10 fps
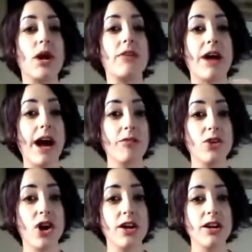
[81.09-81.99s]
We have
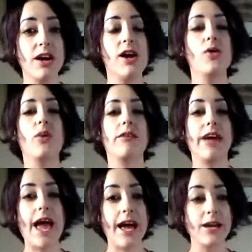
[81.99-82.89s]
Avalon, we
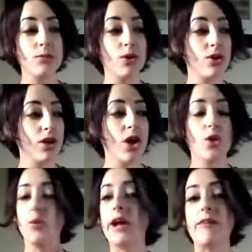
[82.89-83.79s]
have Animal,
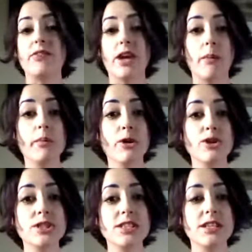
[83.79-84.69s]
we have
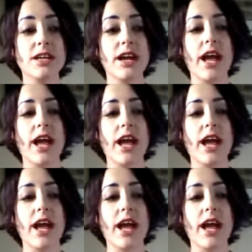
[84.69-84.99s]
Numbers,